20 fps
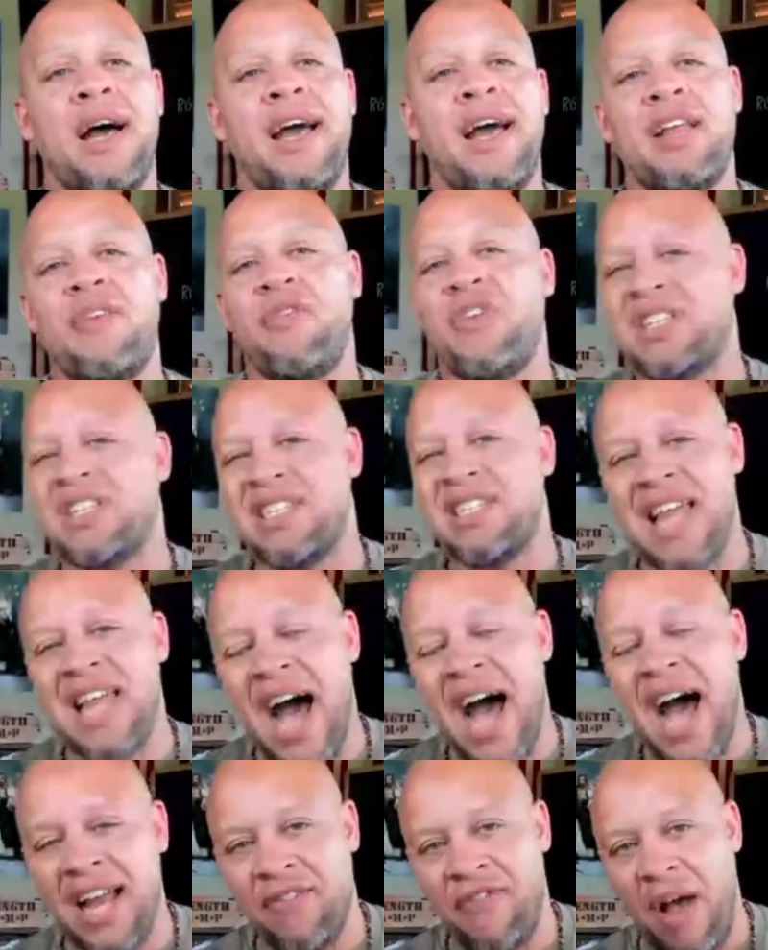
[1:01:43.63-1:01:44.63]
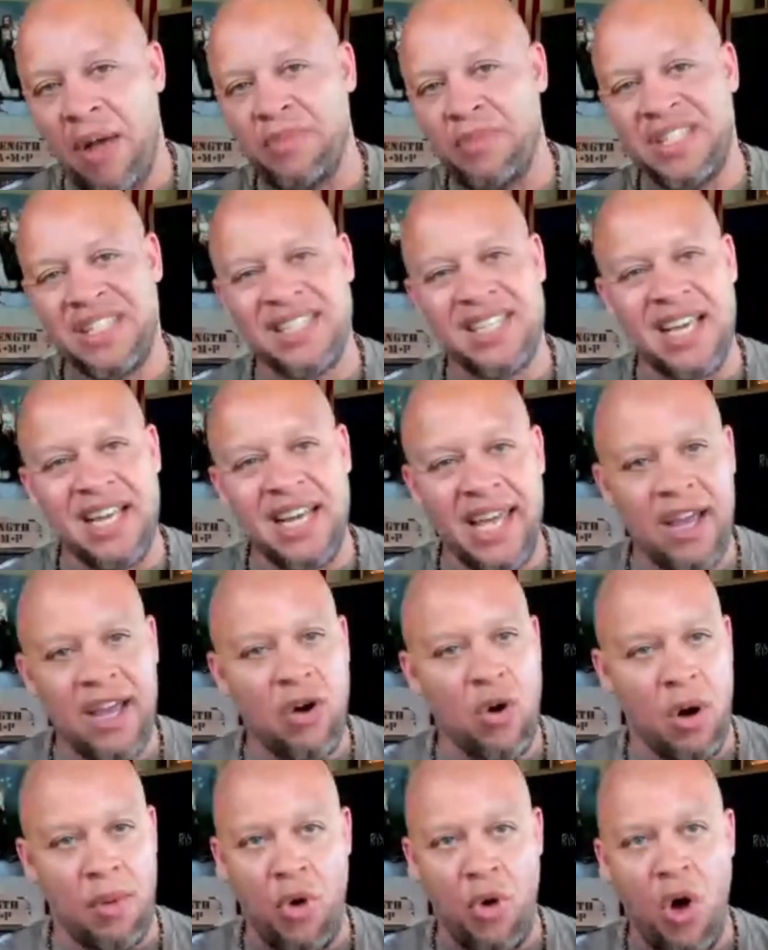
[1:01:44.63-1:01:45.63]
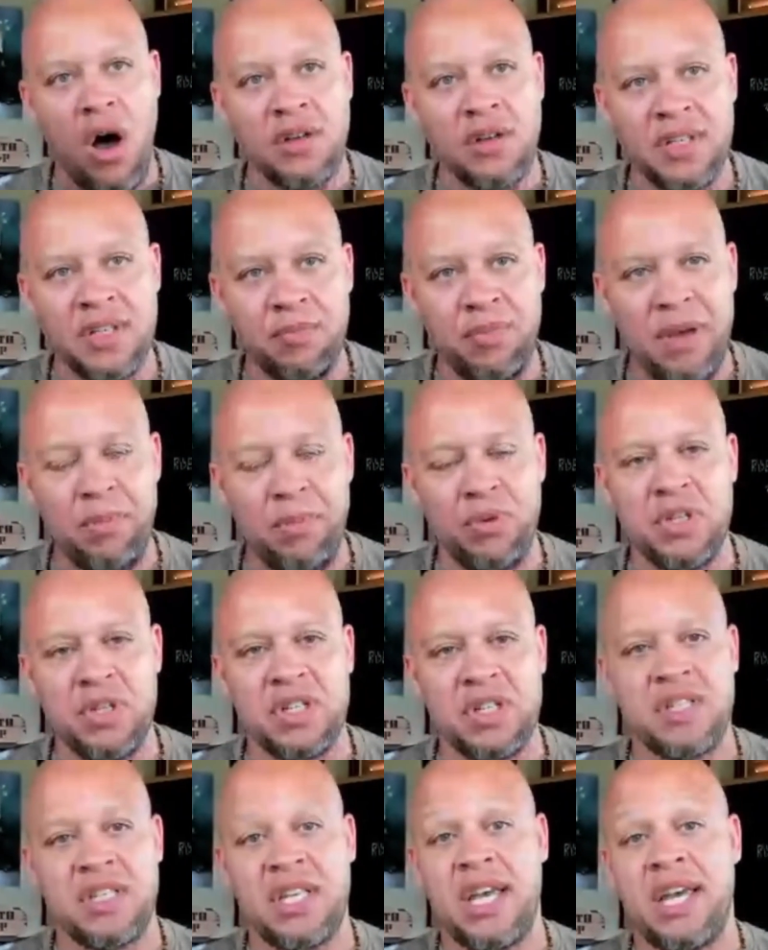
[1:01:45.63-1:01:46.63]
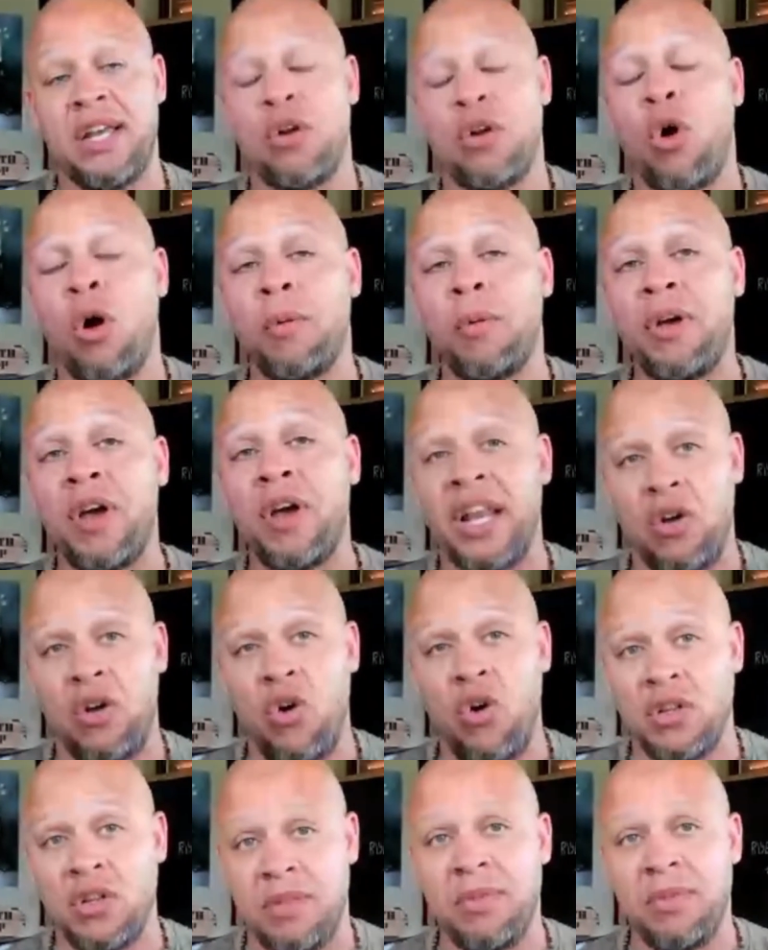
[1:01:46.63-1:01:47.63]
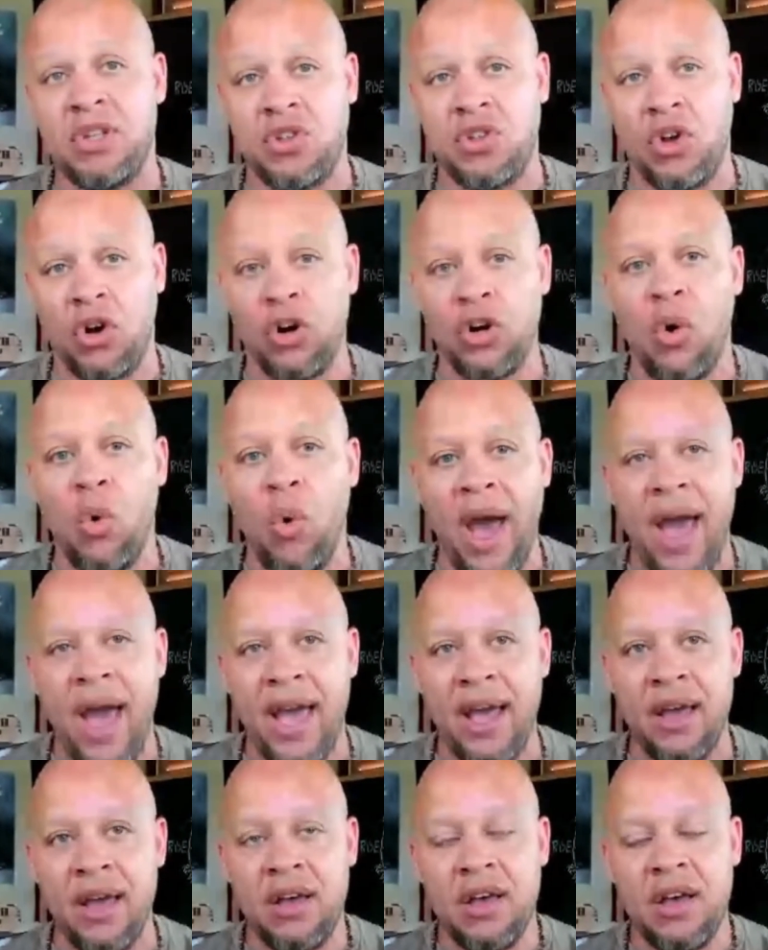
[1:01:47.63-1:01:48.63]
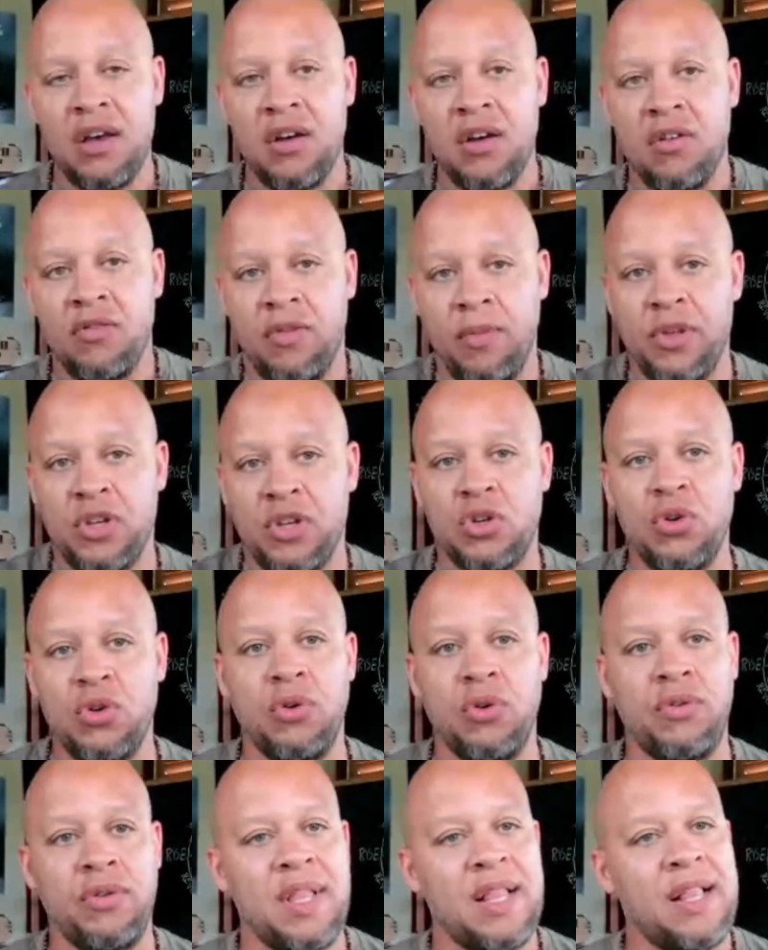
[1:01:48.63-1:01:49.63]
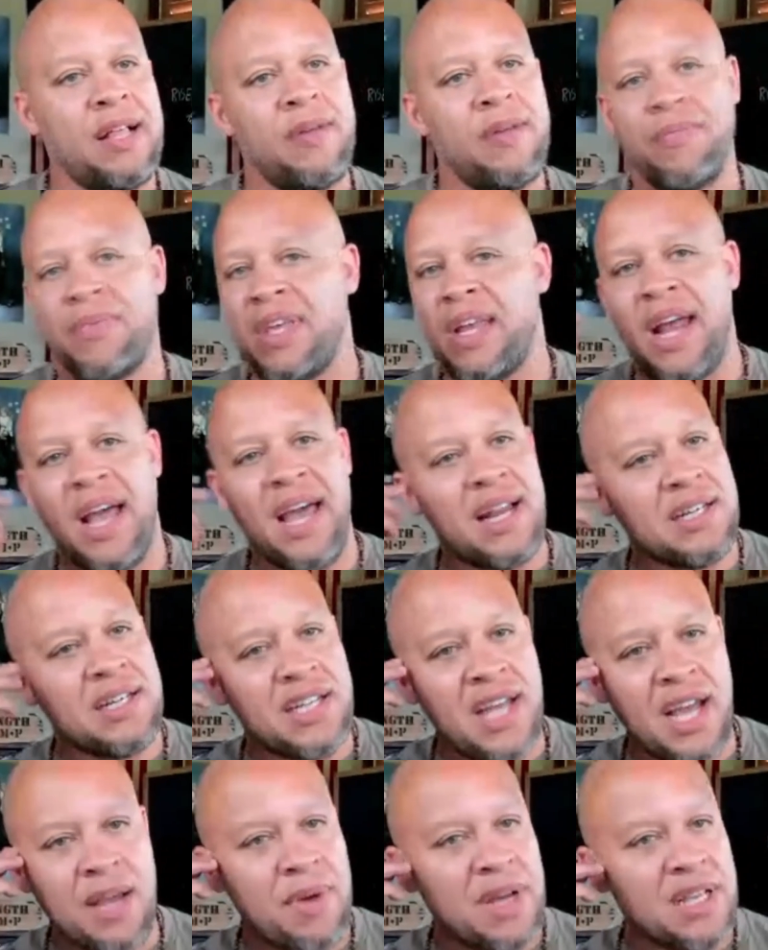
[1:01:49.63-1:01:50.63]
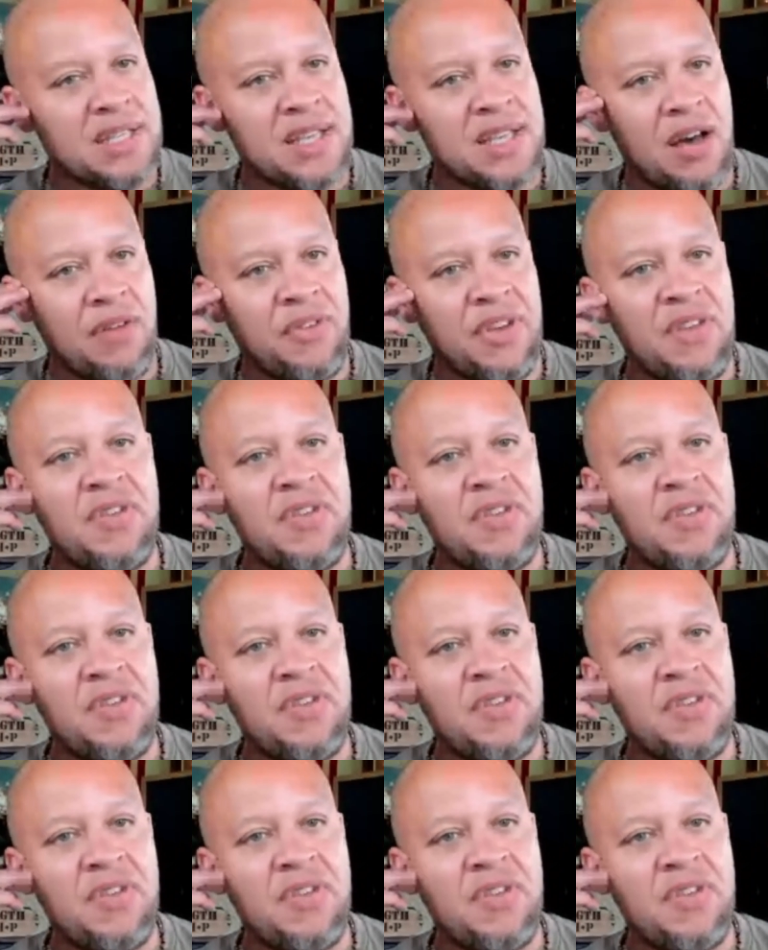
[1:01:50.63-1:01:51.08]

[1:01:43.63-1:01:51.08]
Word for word: And if it's not, if I'm sinning or I'm causing people to sin or I'm getting, causing them to turn away from the truth, then I got to check myself.